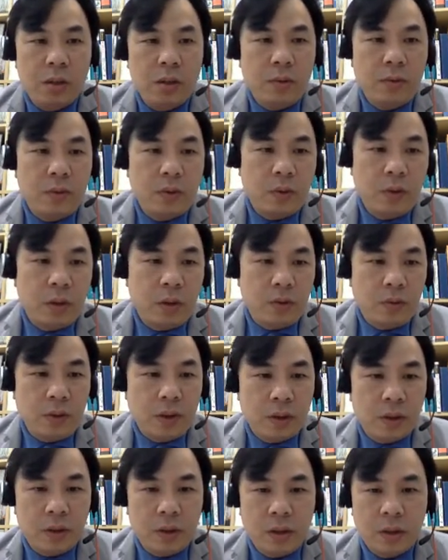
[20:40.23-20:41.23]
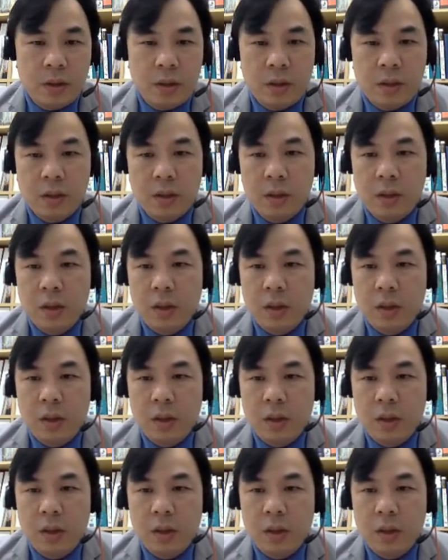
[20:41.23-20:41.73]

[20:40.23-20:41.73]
for this function here.